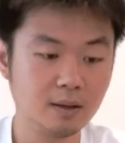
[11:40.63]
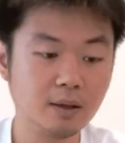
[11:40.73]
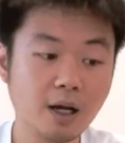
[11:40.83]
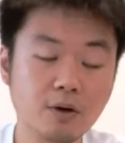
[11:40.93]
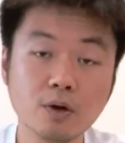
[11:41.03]

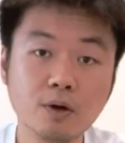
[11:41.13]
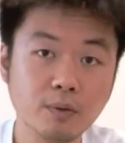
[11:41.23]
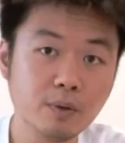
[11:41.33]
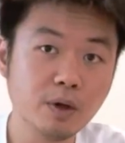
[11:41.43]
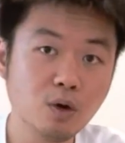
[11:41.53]
Now,
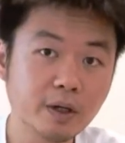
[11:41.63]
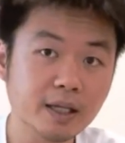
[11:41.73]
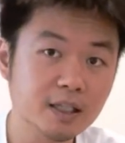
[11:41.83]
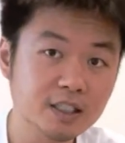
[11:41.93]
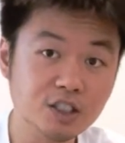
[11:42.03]
when we look
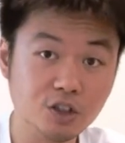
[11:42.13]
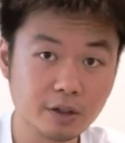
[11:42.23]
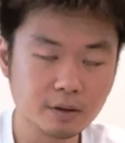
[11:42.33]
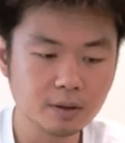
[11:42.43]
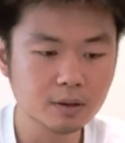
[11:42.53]
at this
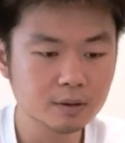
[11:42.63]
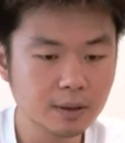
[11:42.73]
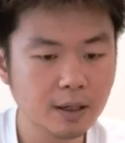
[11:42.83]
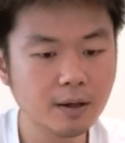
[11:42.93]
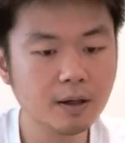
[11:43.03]

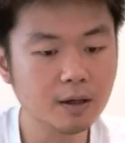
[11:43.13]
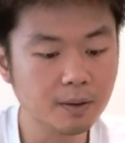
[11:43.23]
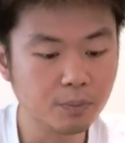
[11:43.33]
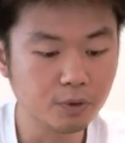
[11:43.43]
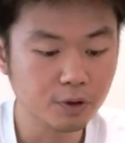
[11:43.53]
journal
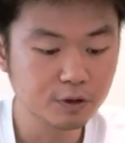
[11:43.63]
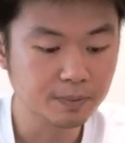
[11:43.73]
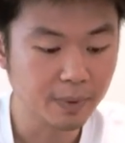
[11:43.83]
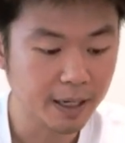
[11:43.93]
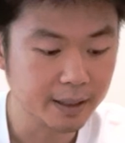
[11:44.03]

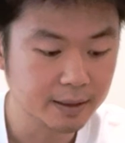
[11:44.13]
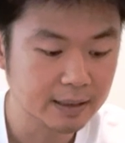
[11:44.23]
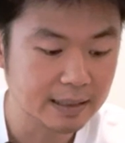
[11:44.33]
produced by